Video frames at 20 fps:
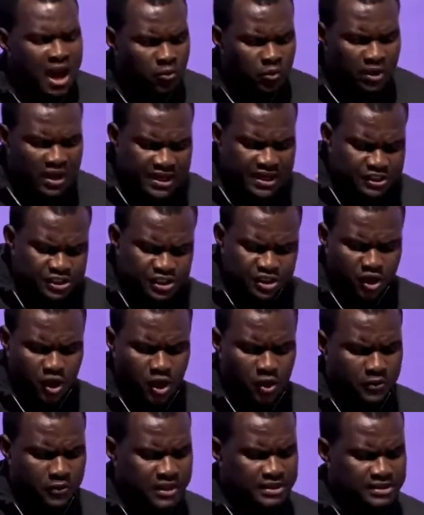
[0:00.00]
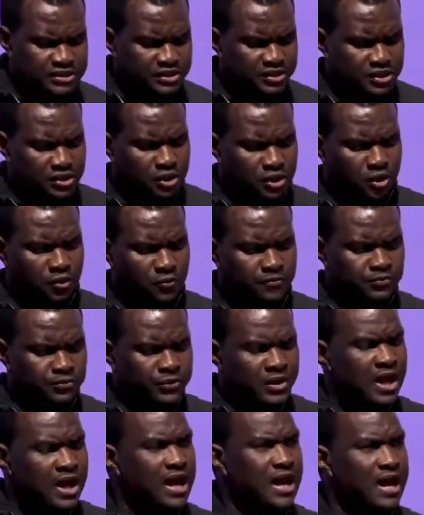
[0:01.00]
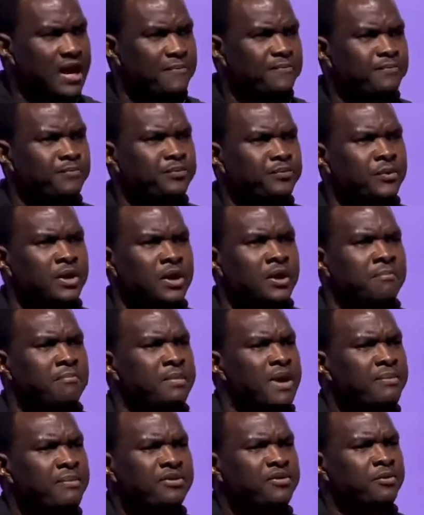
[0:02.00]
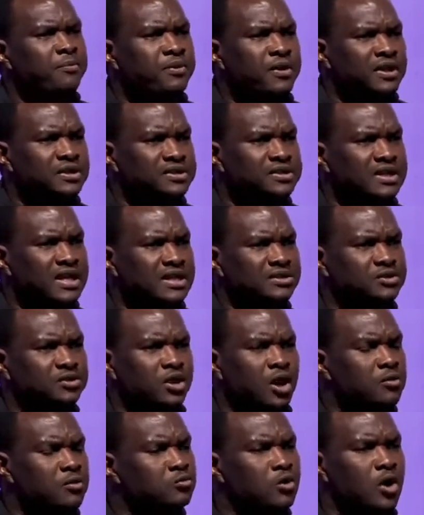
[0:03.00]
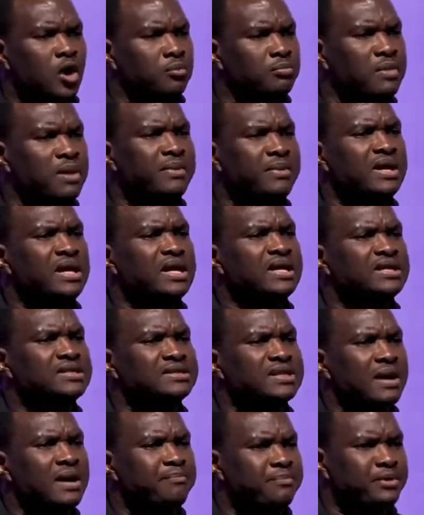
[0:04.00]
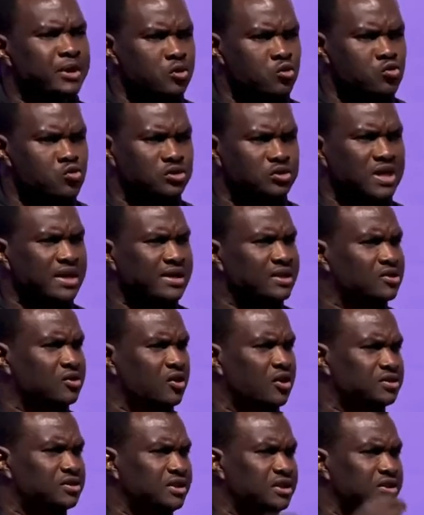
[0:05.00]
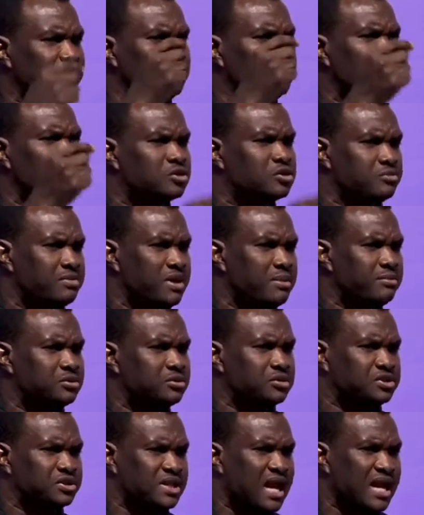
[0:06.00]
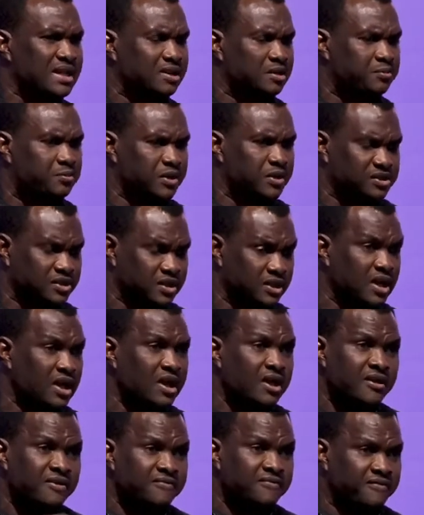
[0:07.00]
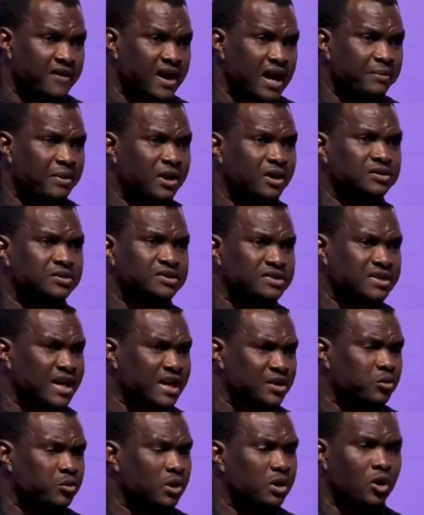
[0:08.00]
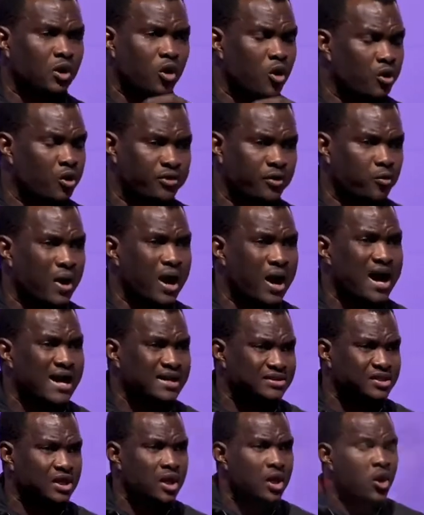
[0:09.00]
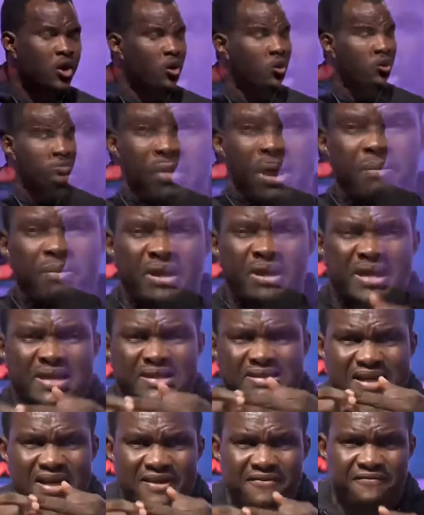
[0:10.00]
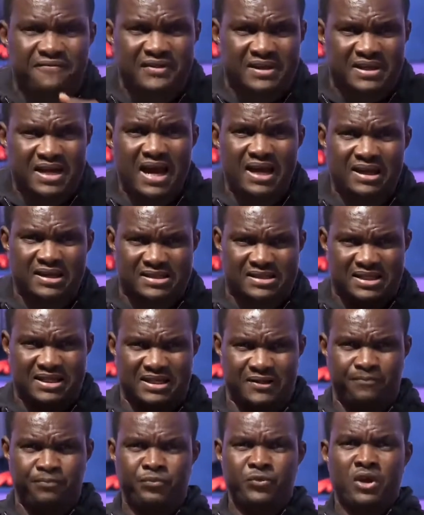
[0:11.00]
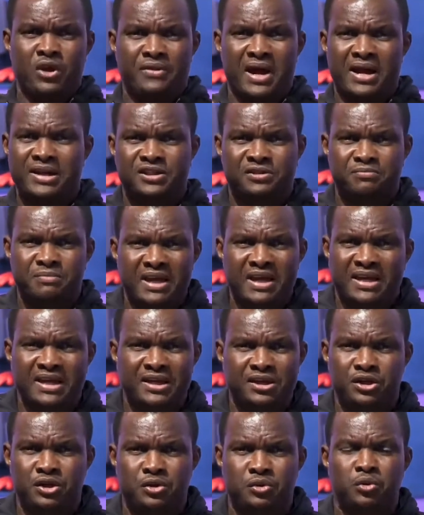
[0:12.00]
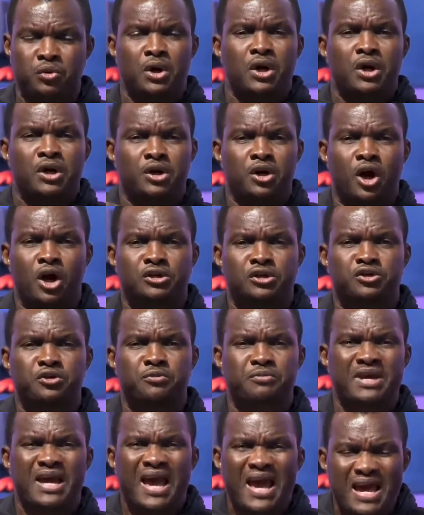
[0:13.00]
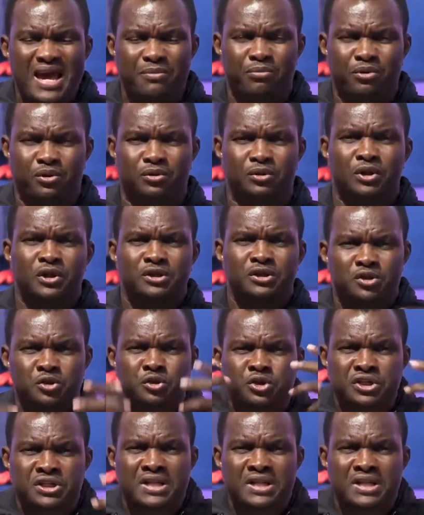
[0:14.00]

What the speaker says: I will endure it, you know, maybe the person has done wrong. Maybe it is abuse that is causing you not to be able to stand the person, verbal, sexual, or otherwise. Or maybe it's infidelity that is making you not to be able to